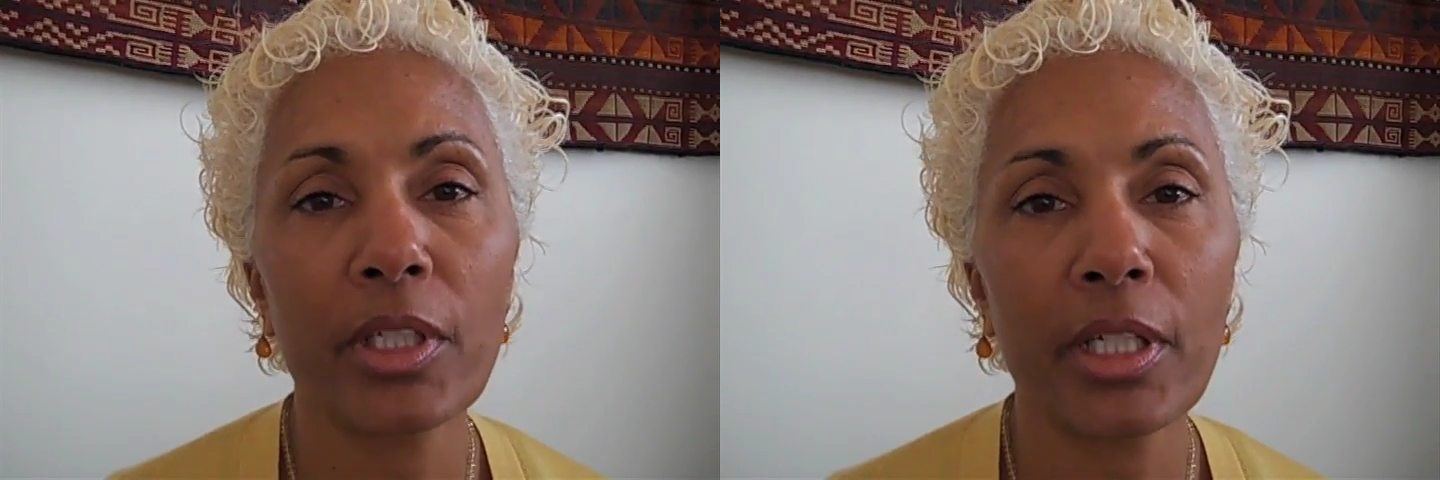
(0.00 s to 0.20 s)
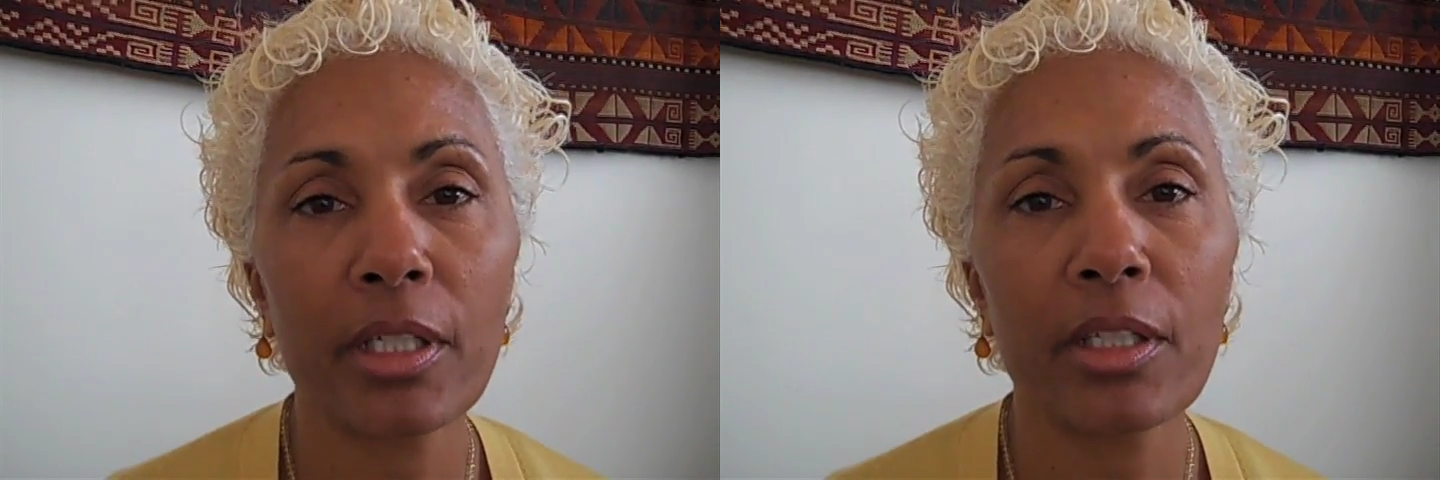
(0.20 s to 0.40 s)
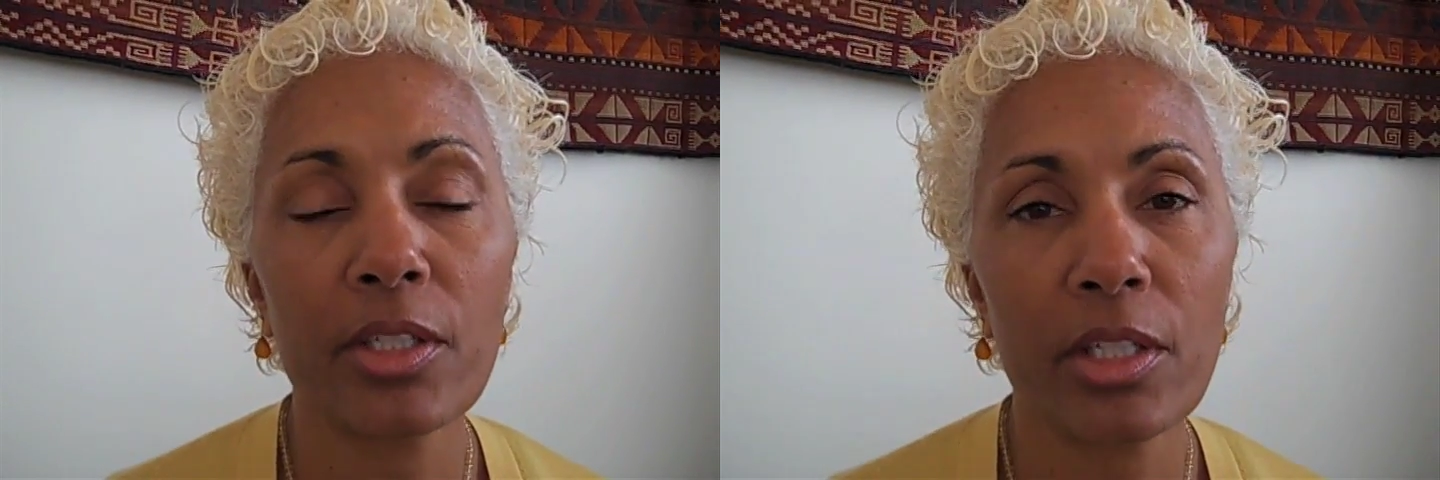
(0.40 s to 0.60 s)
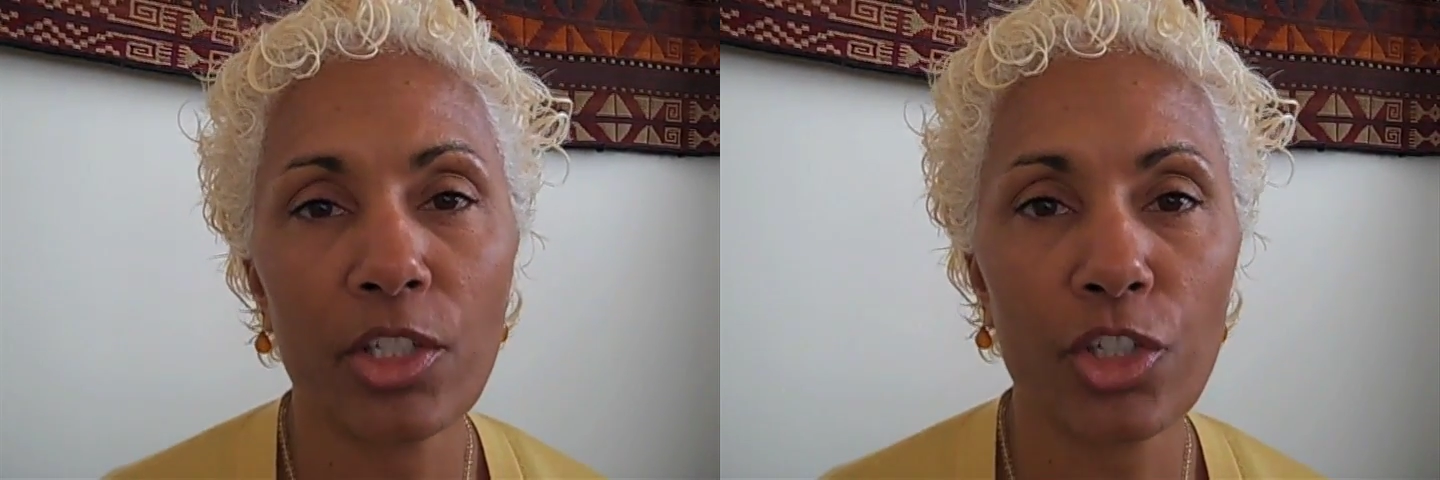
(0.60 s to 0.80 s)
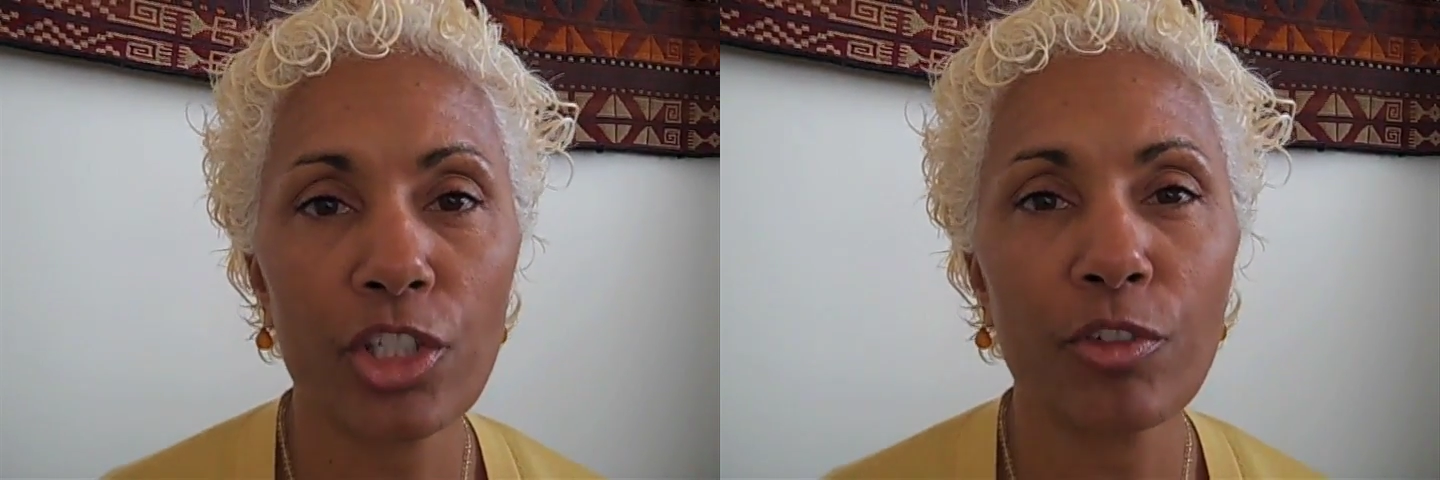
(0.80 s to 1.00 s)
in this
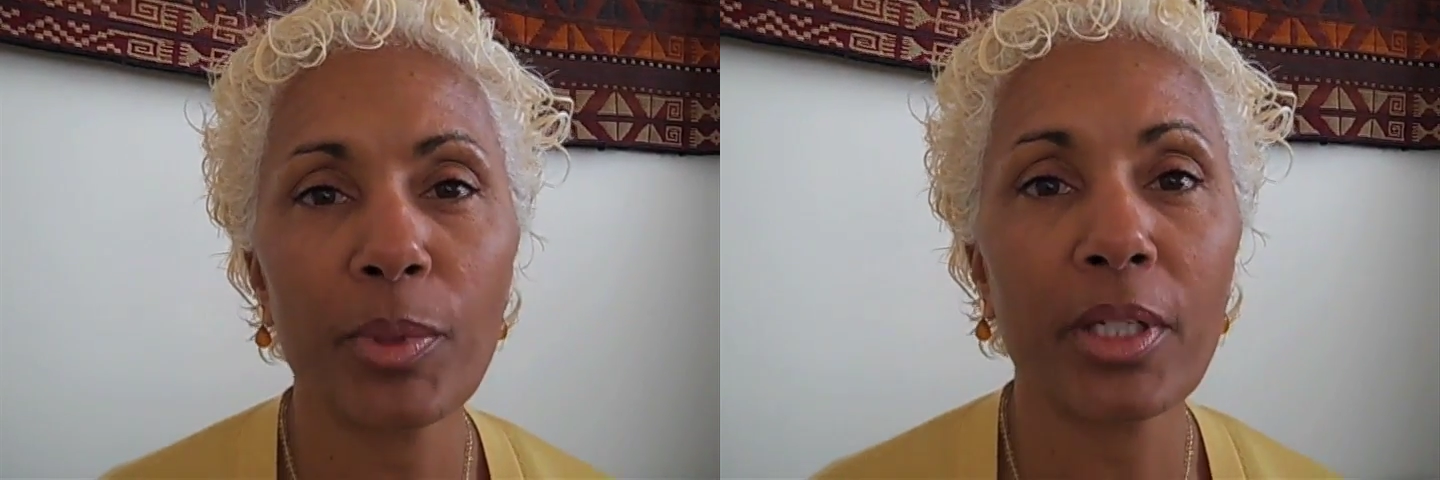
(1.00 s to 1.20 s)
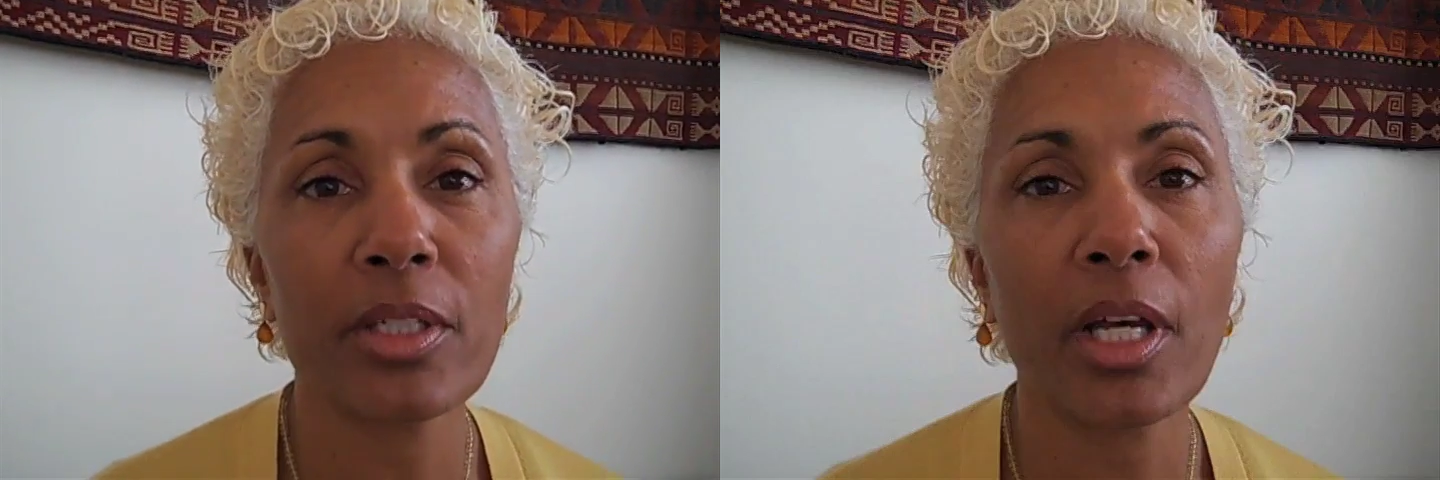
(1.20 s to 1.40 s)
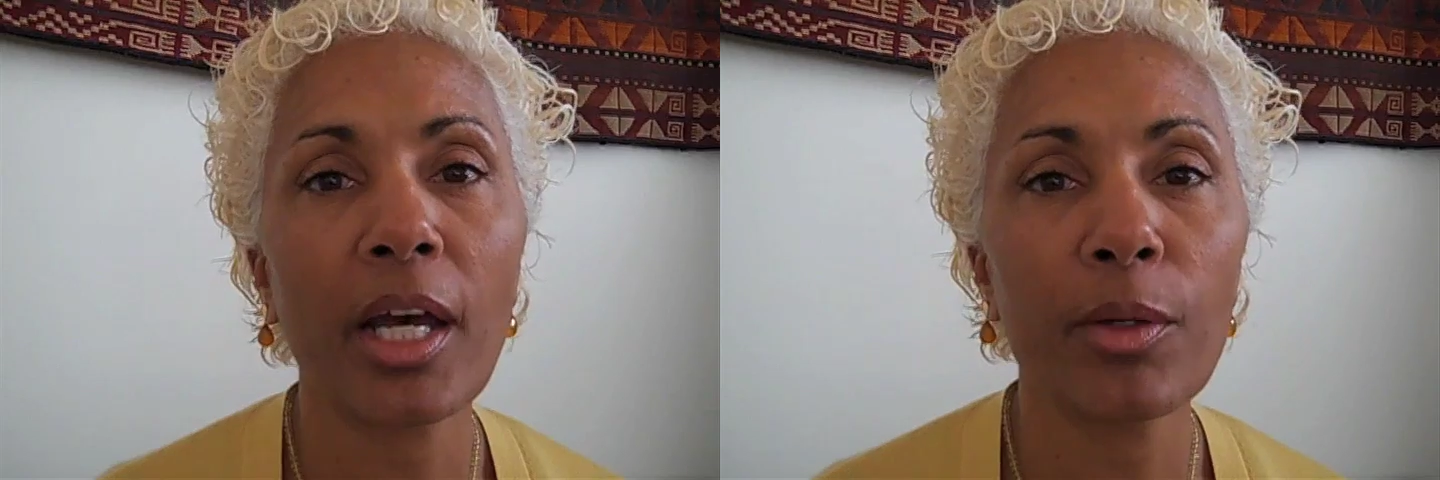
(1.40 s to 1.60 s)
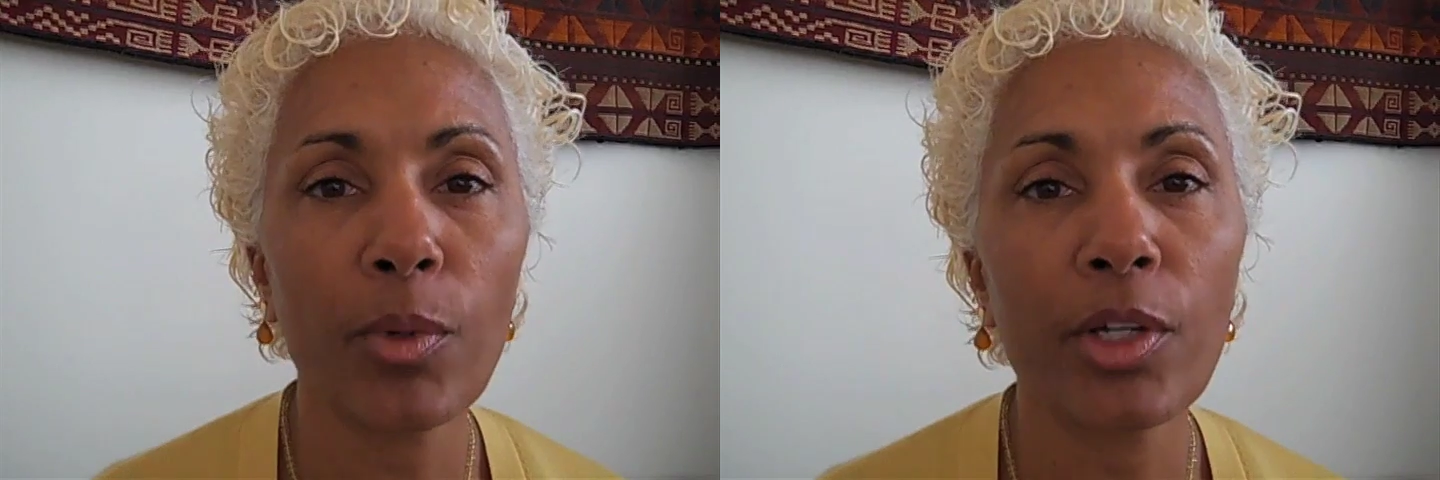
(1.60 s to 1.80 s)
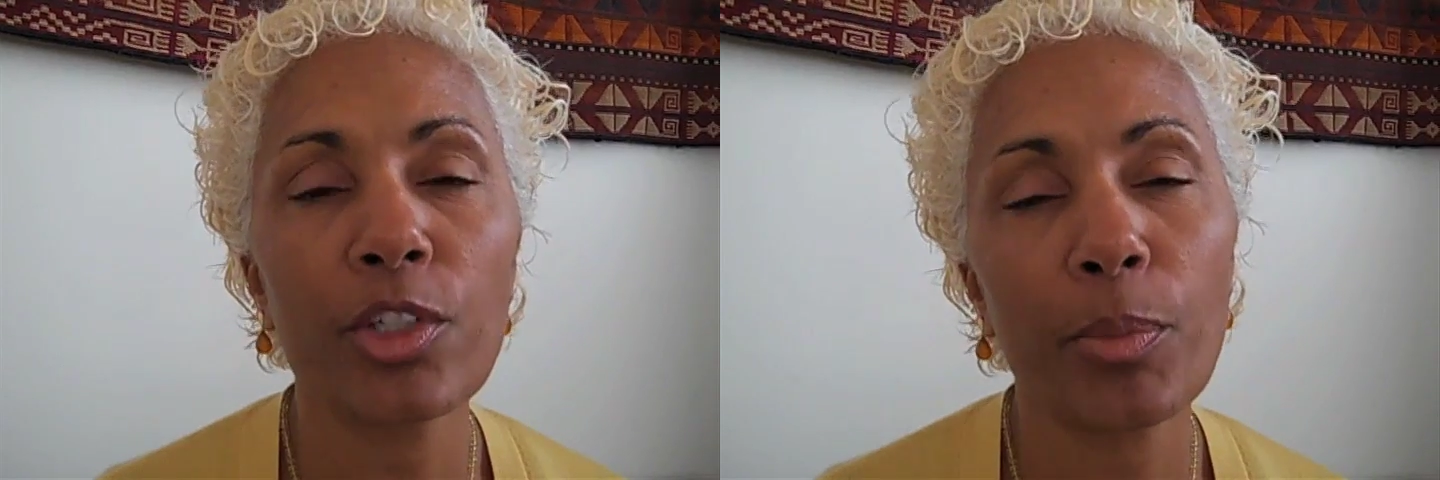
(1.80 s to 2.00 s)
initiative because I want to